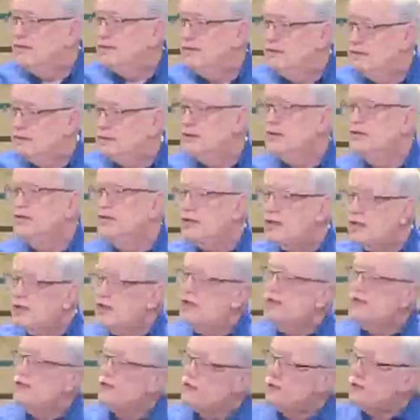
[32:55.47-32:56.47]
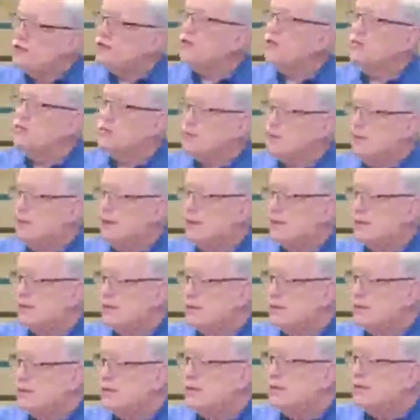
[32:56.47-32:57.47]
They're going to tell you the
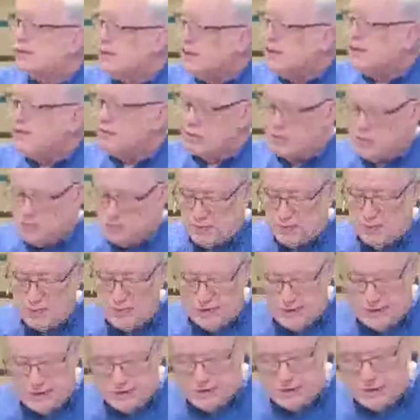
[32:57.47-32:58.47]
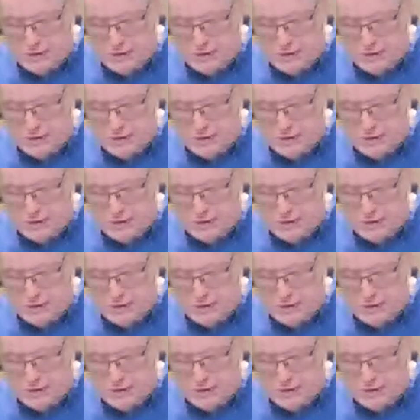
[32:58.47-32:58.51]
circumstances that they've experienced.